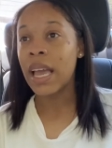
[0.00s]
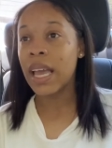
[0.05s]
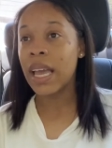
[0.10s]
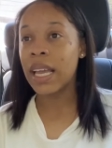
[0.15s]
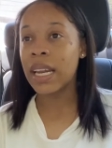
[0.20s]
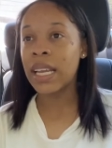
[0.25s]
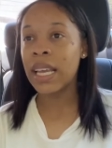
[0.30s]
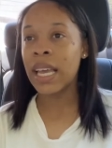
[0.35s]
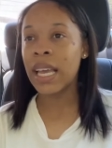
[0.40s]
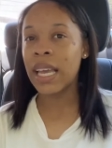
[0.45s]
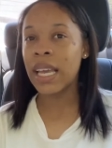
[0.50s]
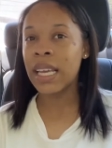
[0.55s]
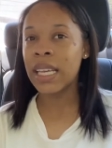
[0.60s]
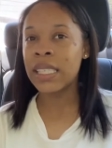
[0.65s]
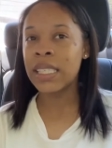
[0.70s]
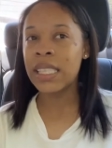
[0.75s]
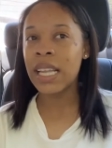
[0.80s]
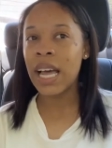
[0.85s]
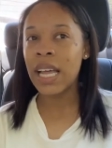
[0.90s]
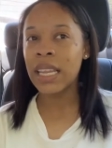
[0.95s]
And it,
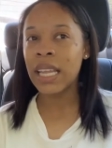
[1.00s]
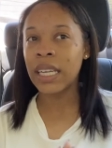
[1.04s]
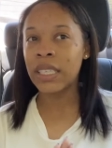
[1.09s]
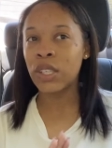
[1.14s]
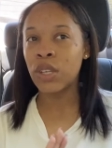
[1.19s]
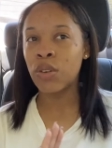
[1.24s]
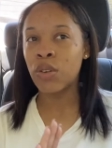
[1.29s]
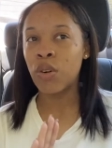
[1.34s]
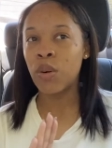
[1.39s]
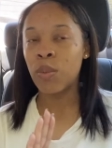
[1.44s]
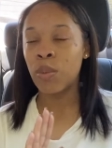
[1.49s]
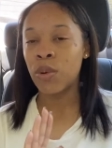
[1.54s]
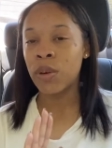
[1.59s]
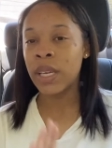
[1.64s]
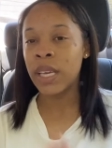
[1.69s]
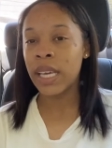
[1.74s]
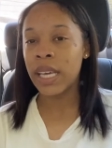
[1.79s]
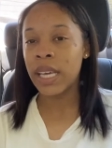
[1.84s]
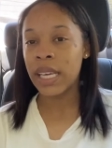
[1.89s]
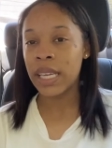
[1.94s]
it's not like the normal
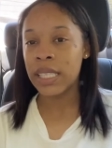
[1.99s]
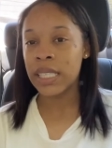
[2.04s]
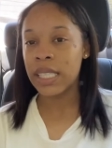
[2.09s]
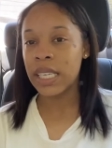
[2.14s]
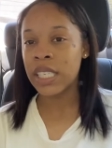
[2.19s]
kicks.